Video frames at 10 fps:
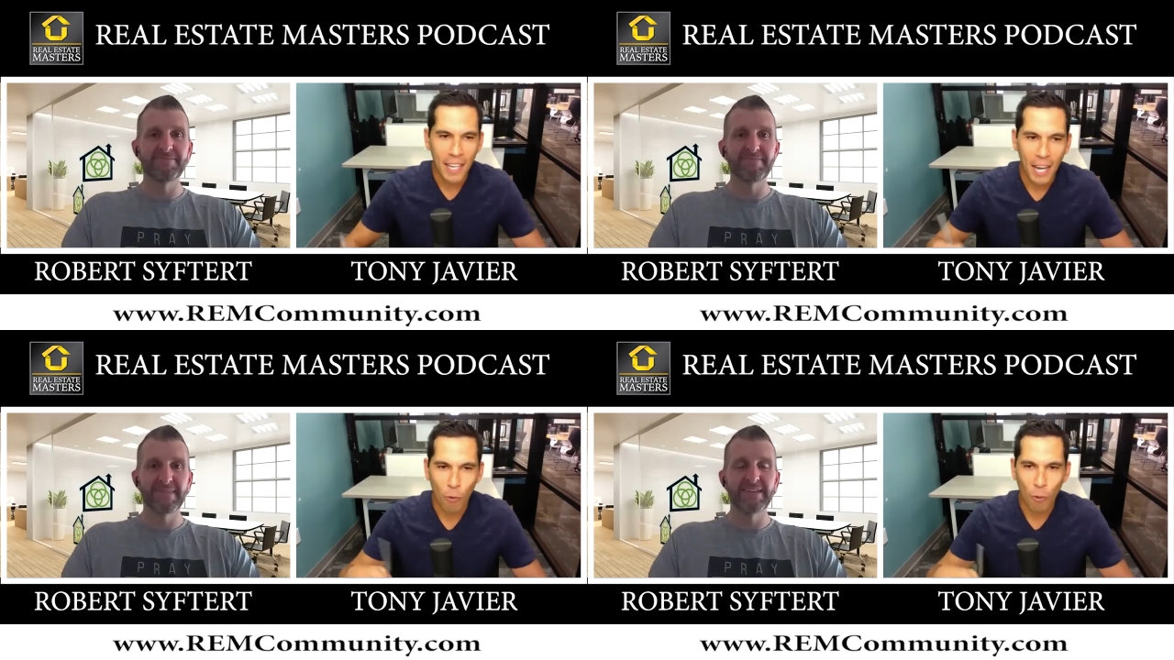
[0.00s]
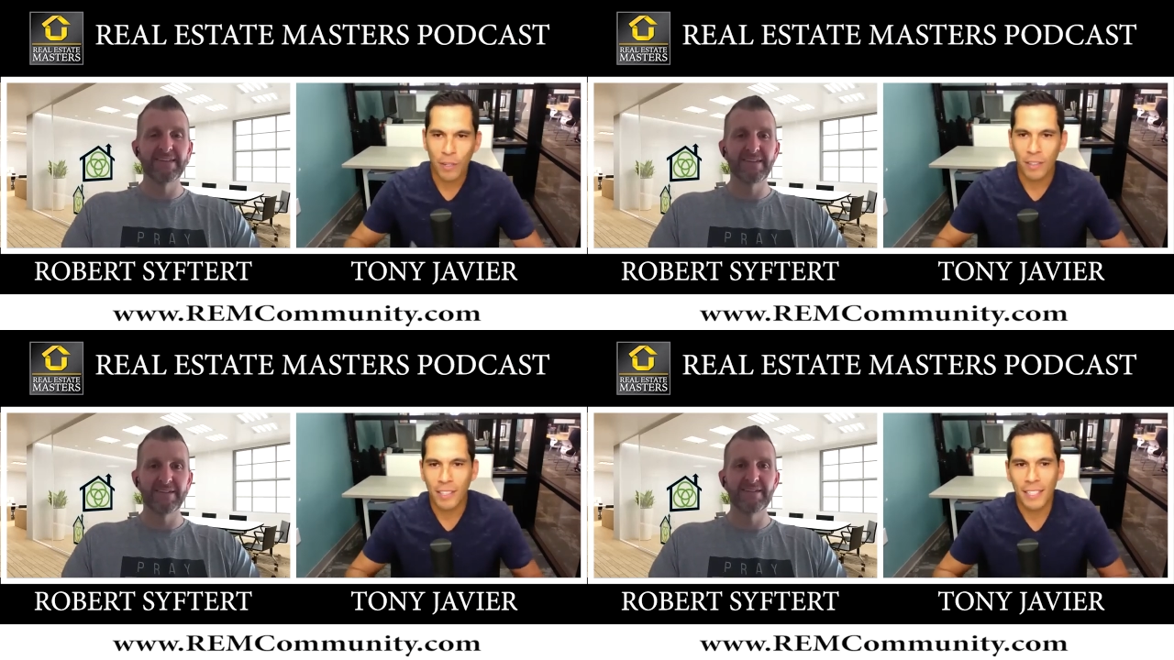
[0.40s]
Speaker 1: Uh, we'll
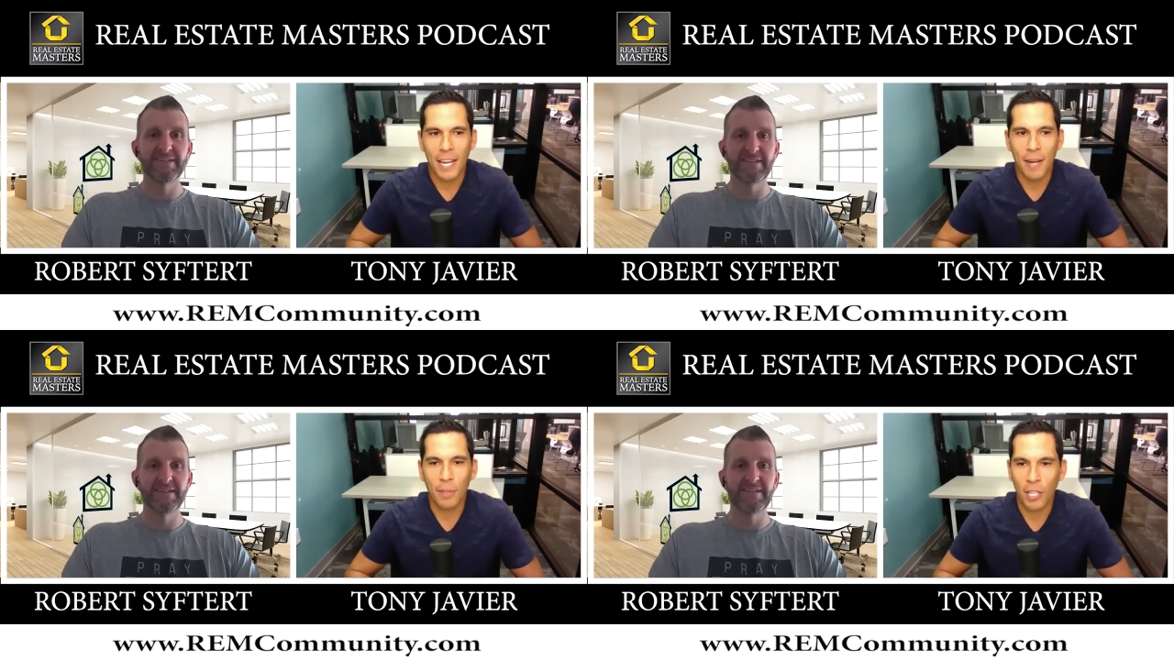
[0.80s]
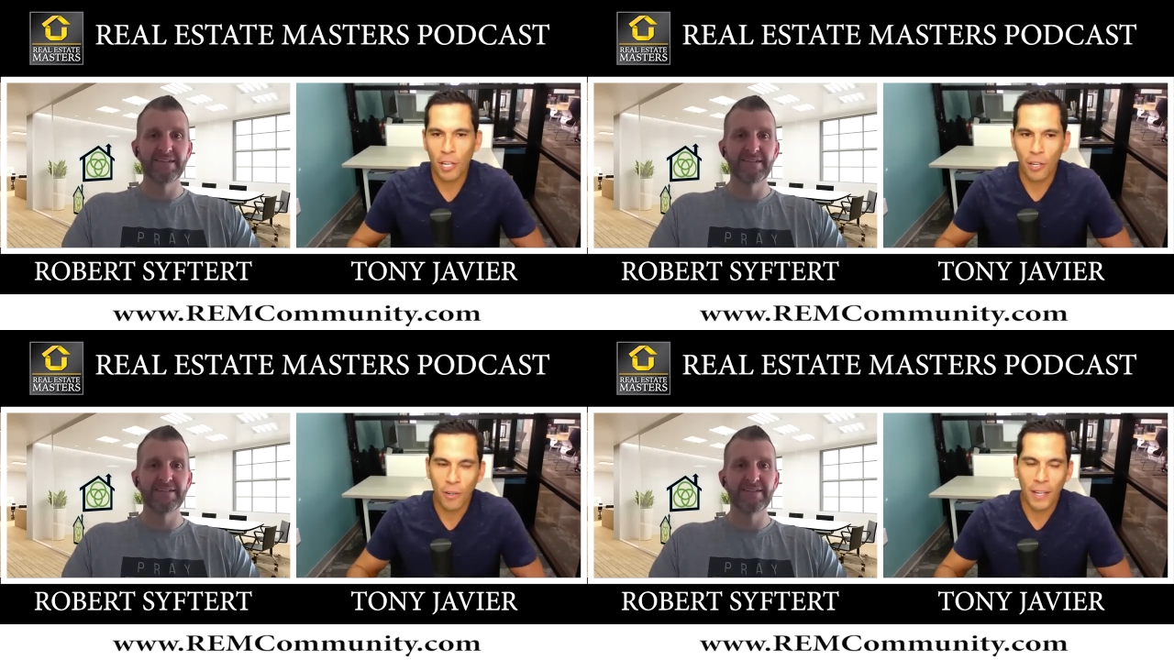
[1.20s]
put a link down
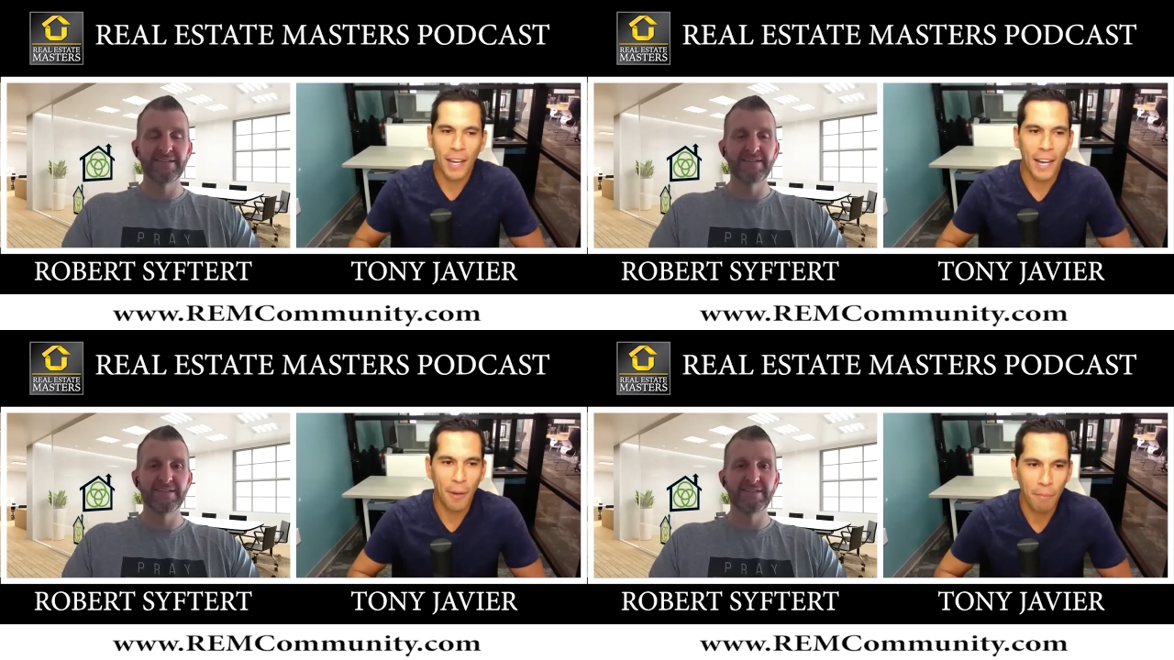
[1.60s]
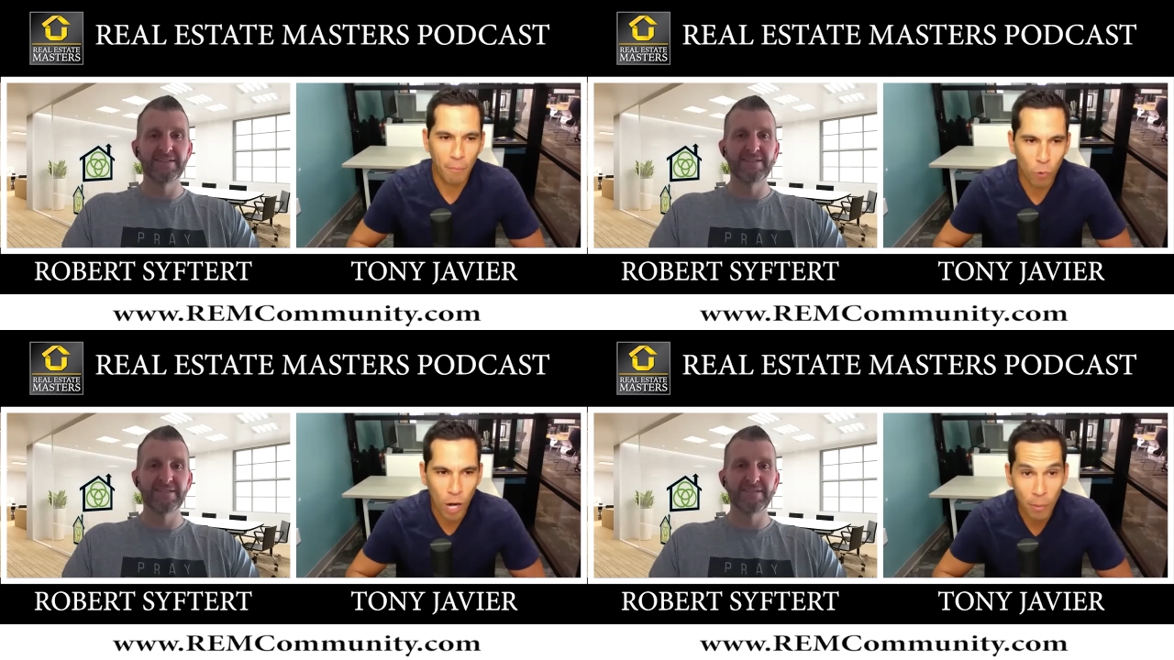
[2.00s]
below. Um,
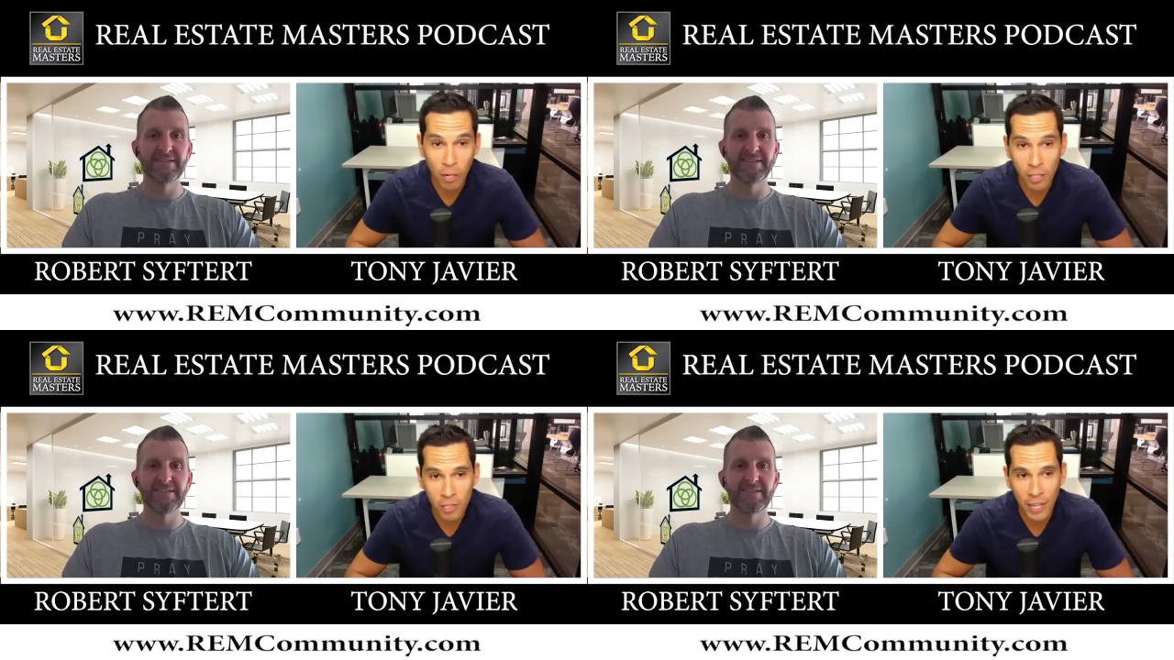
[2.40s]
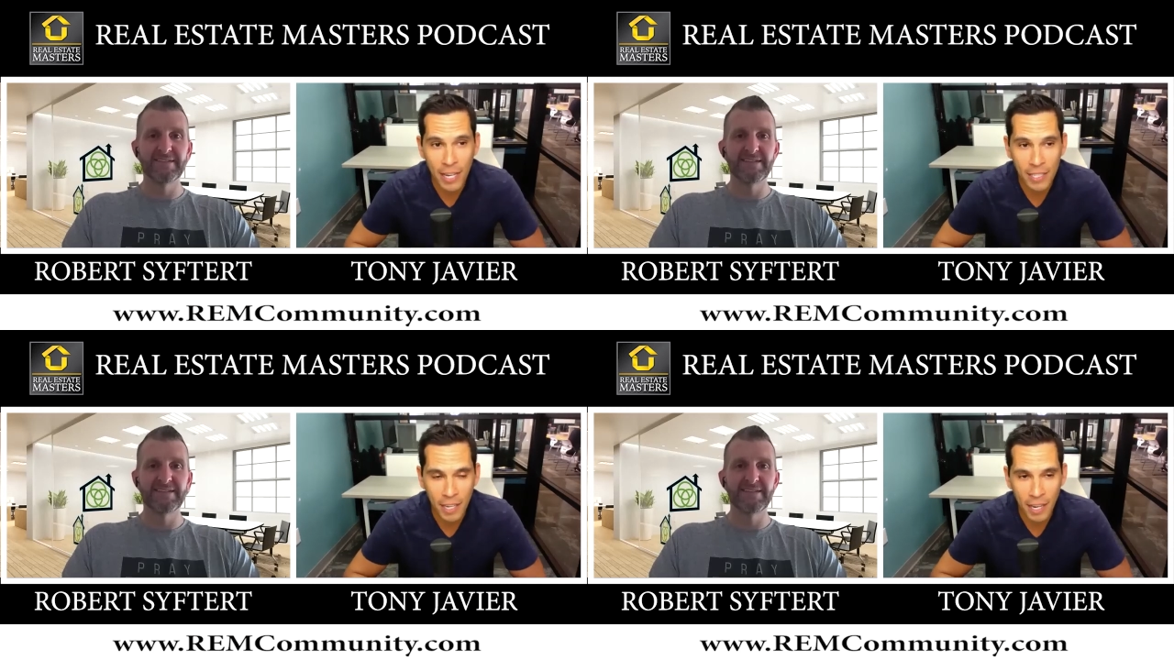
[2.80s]
Robert also
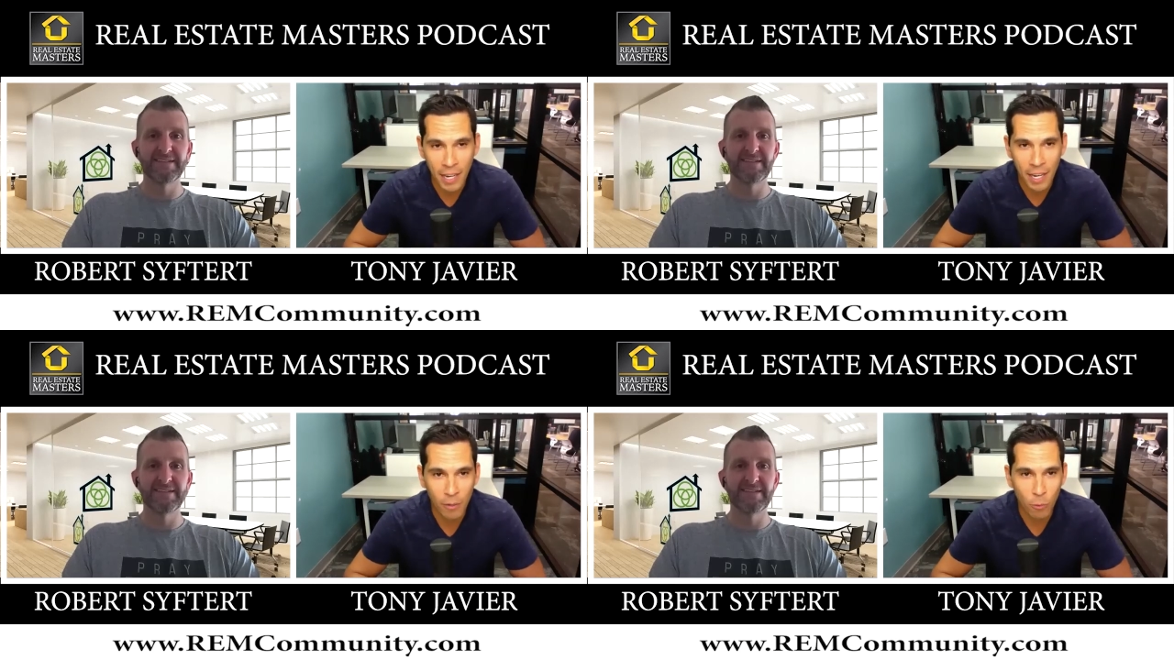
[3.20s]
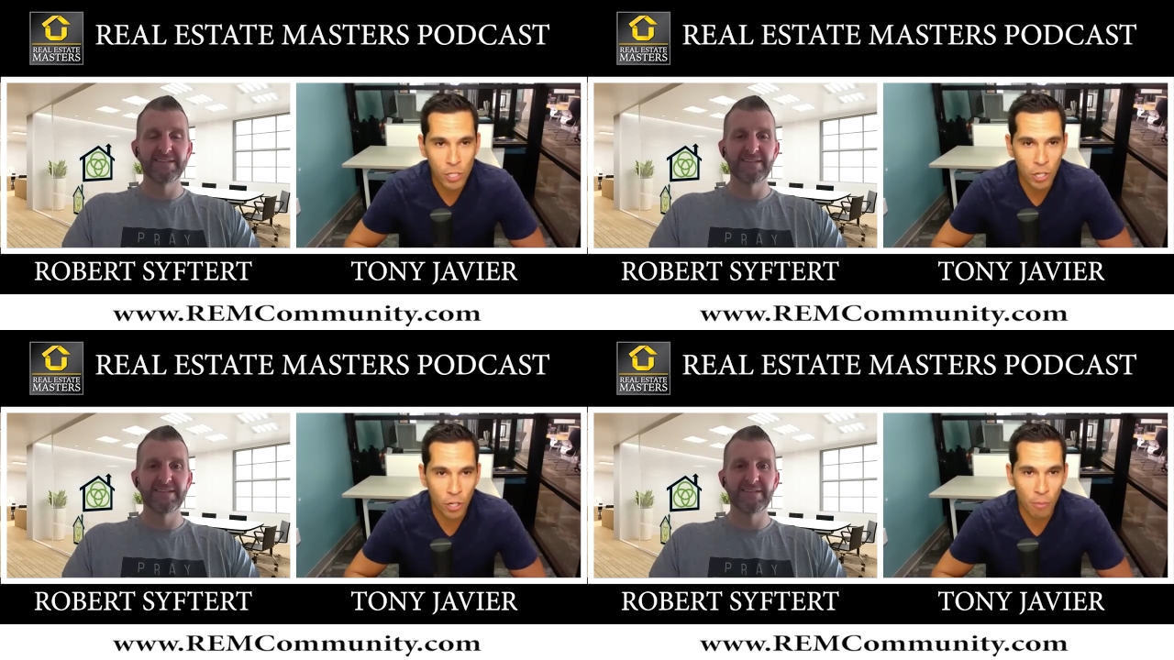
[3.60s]
has a what do you call it?